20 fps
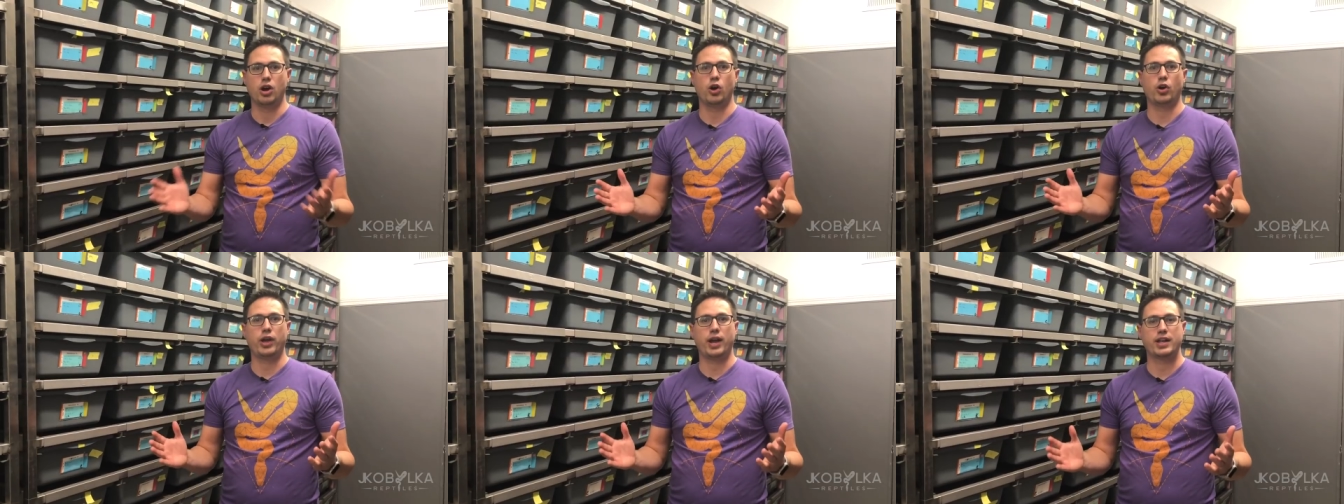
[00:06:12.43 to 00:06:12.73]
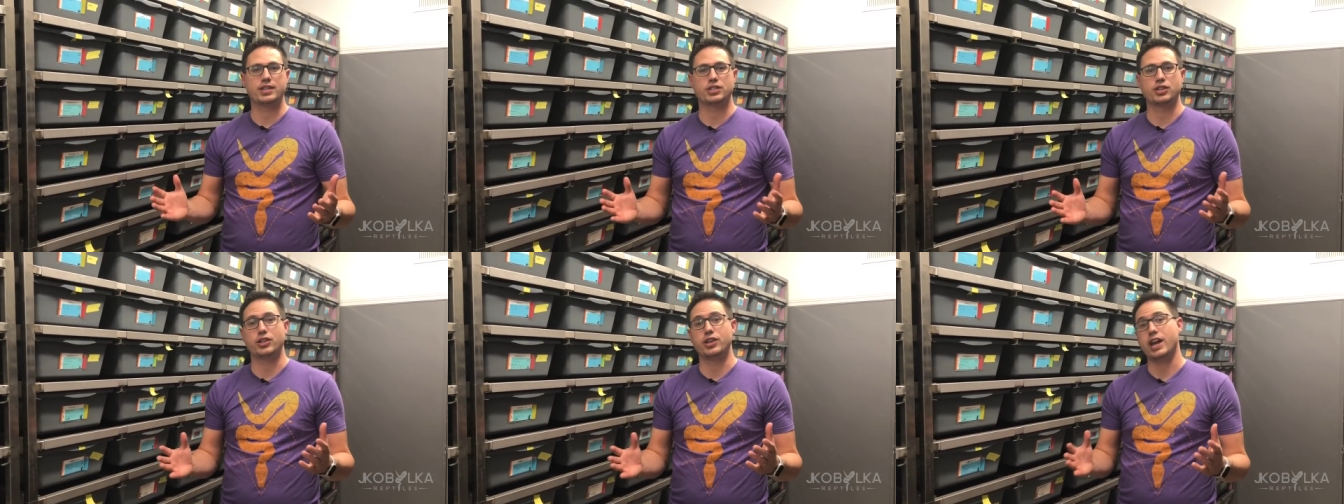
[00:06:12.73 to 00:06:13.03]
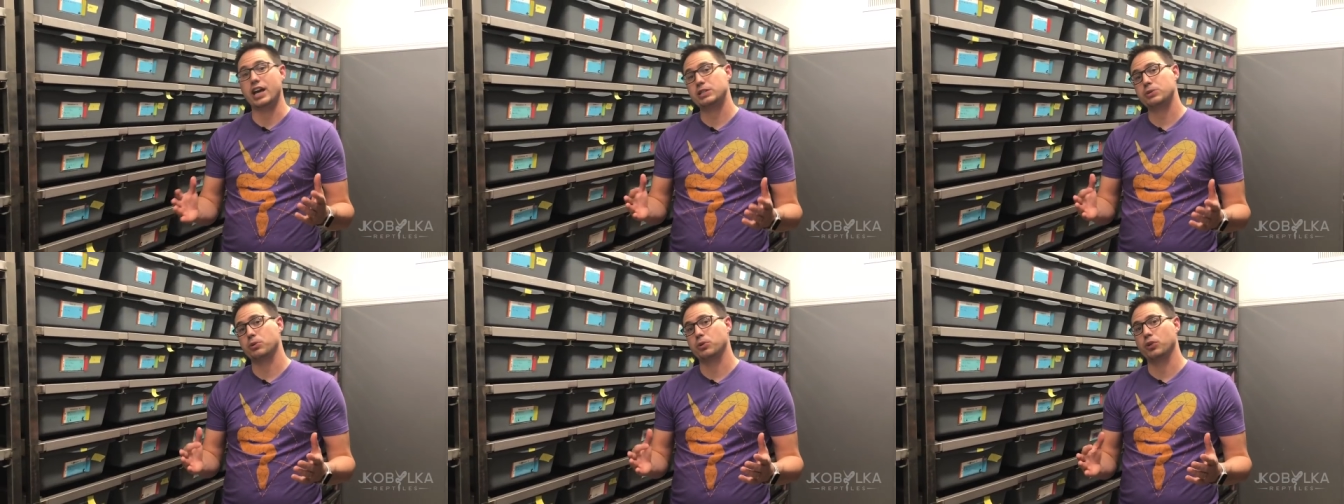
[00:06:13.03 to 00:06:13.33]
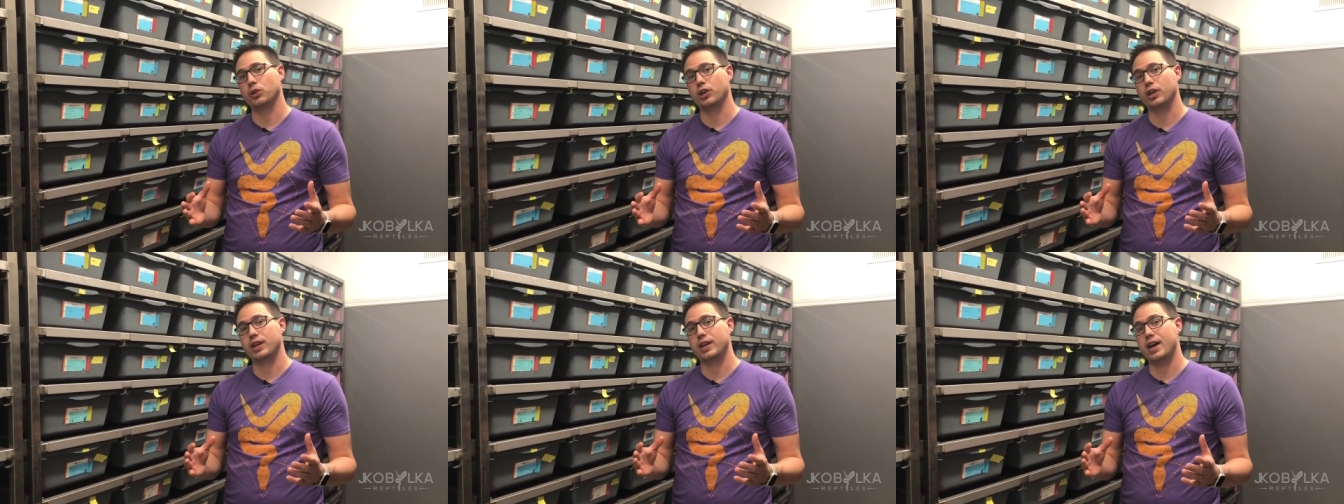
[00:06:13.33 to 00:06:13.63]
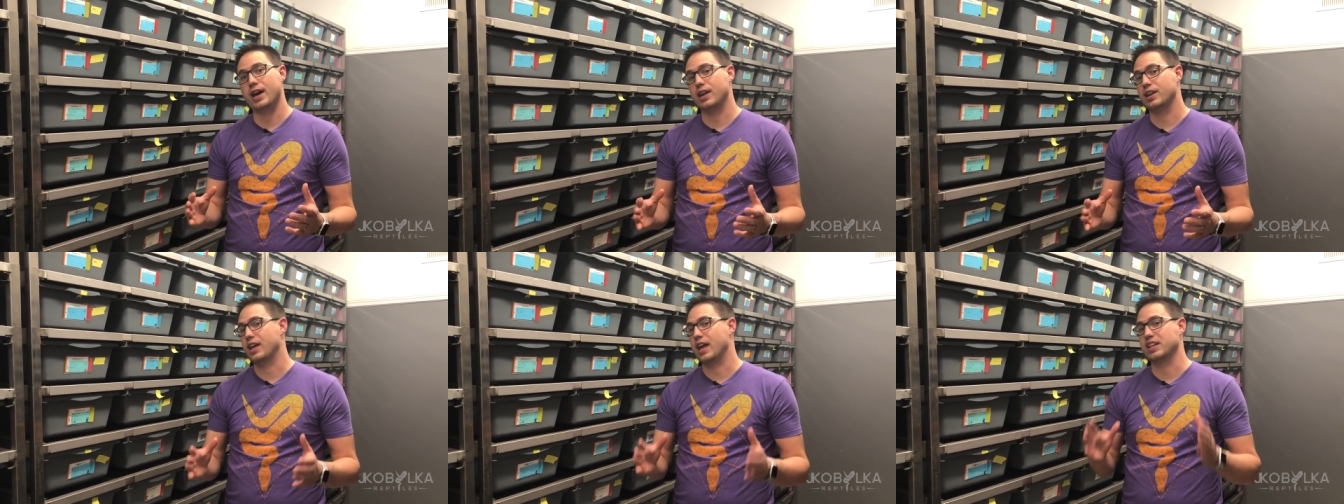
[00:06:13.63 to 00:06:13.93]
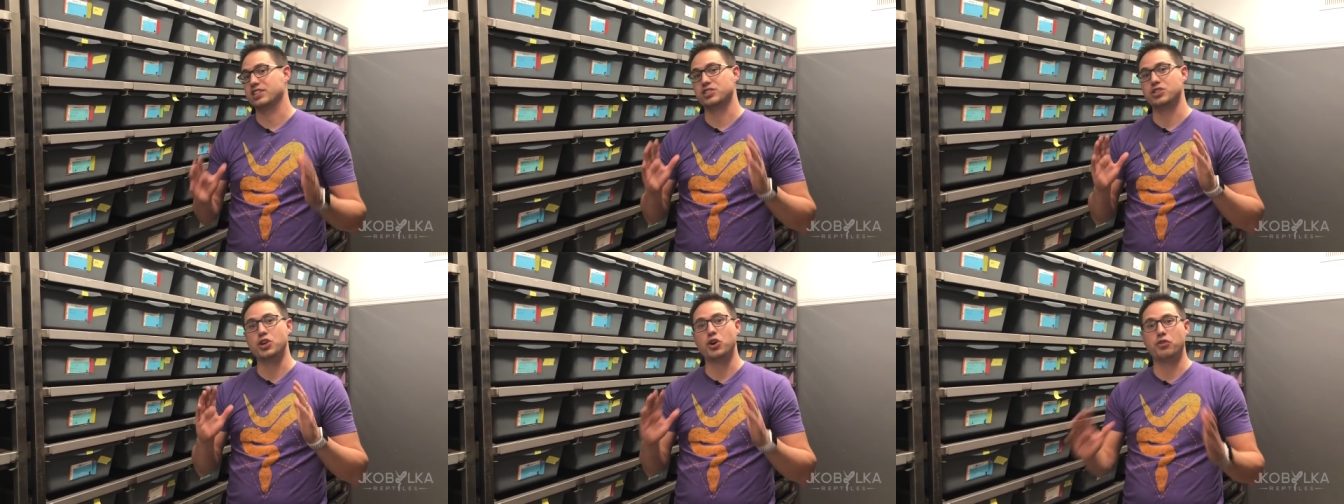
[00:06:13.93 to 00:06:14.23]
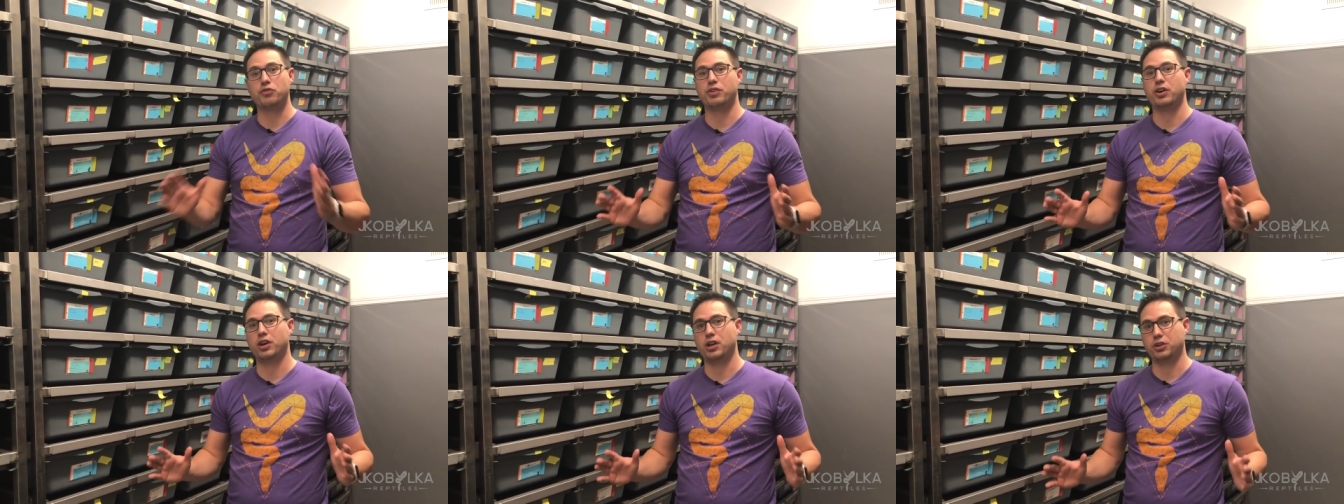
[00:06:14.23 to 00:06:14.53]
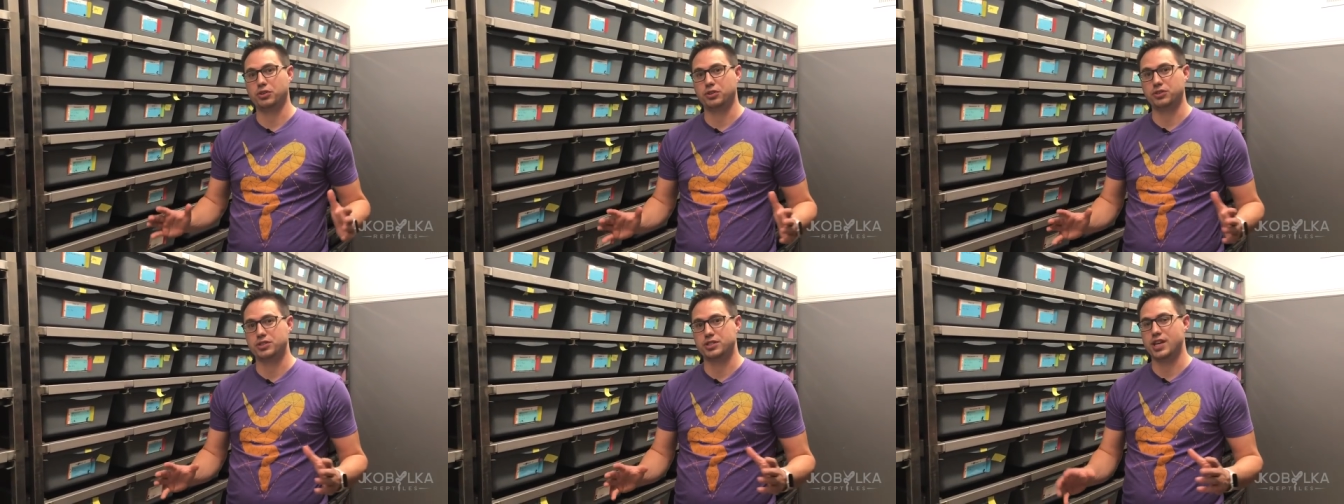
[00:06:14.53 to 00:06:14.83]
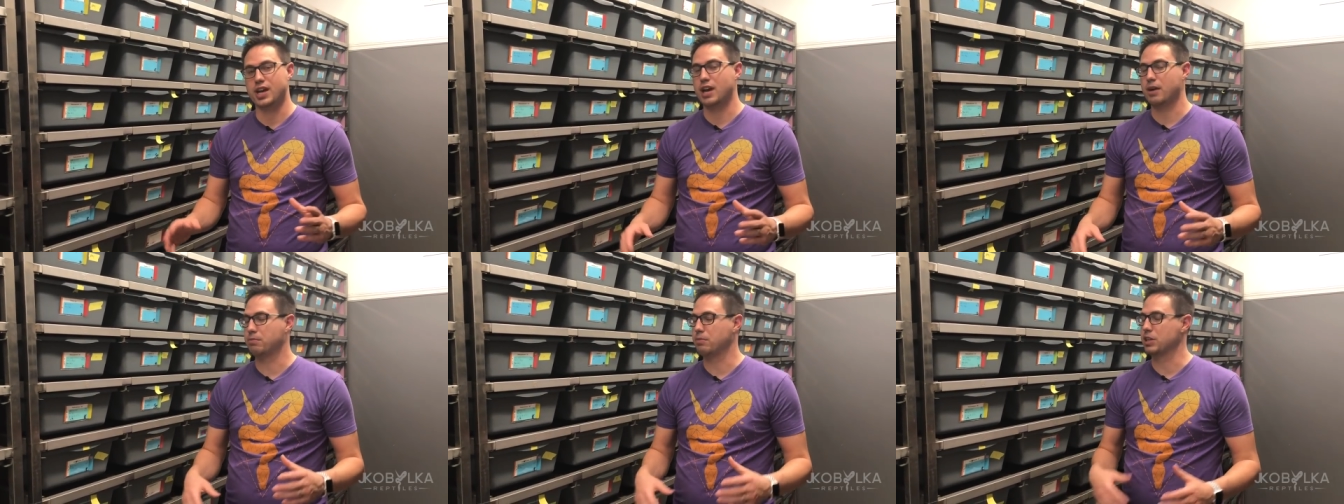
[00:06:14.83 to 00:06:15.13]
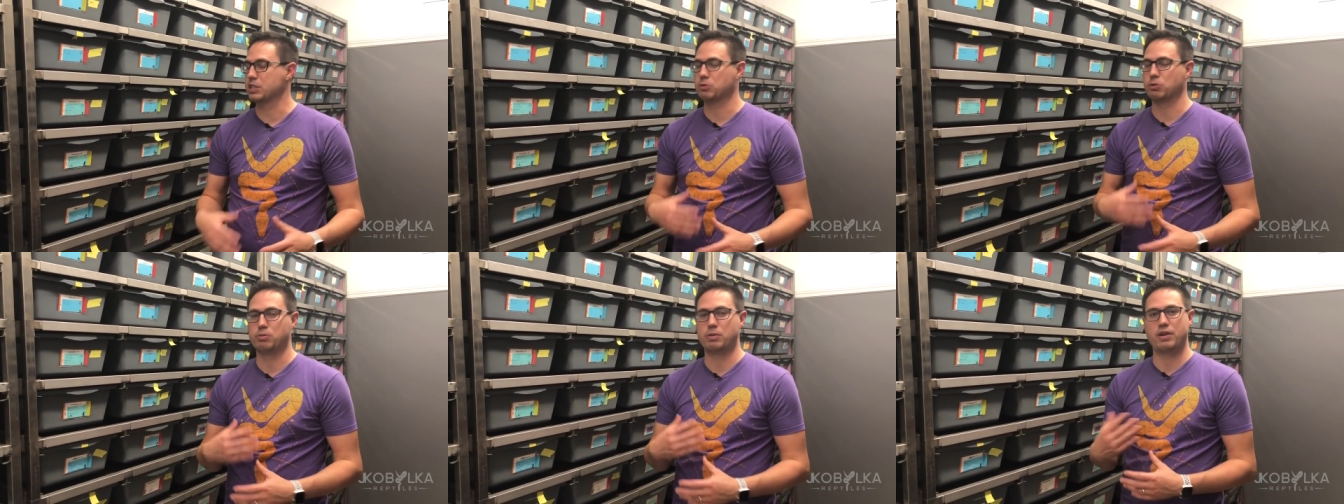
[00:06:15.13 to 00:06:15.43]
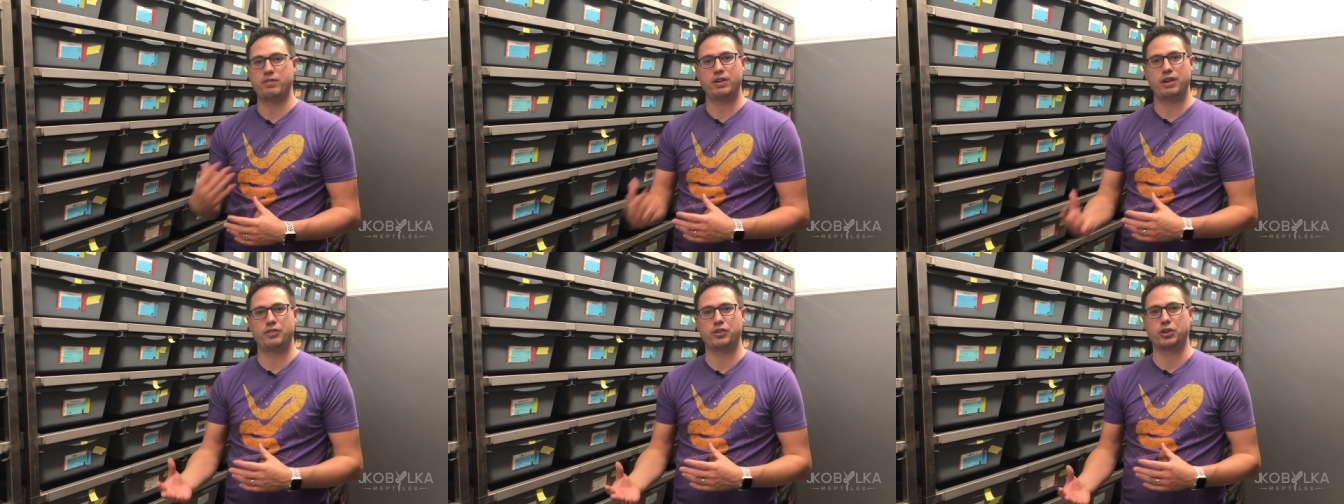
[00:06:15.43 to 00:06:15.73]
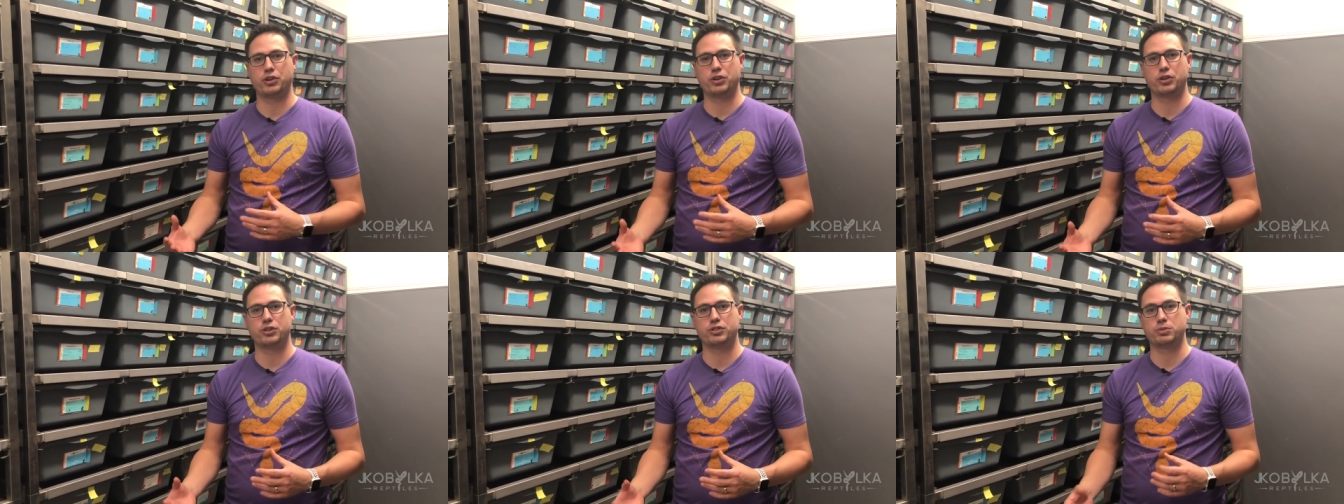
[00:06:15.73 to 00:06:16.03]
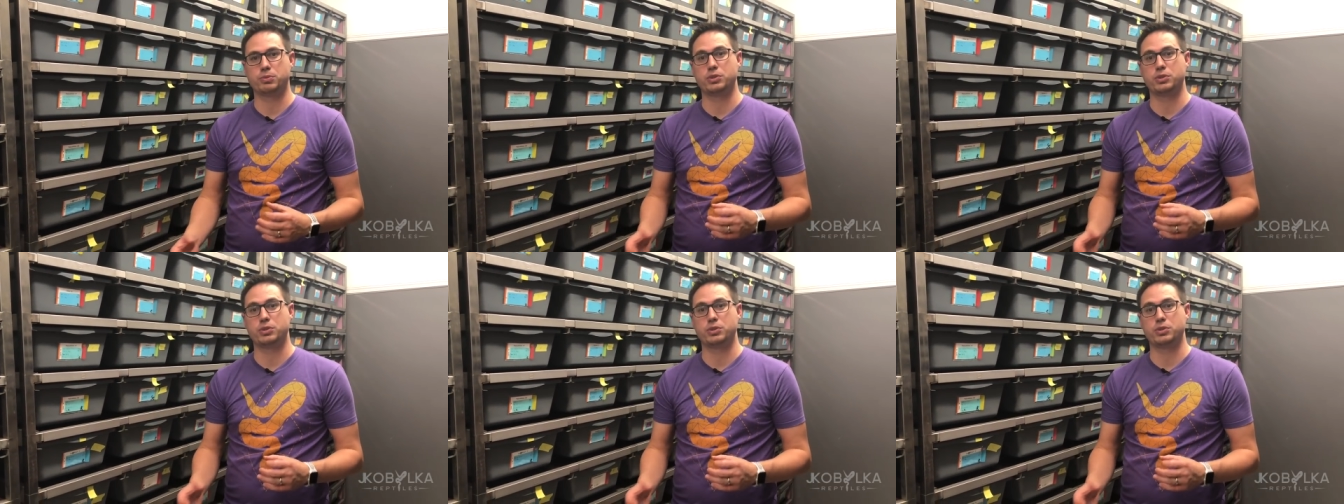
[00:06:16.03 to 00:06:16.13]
Okay, so the next one we're looking at has no follicles yet, but it's one of my favorite girls.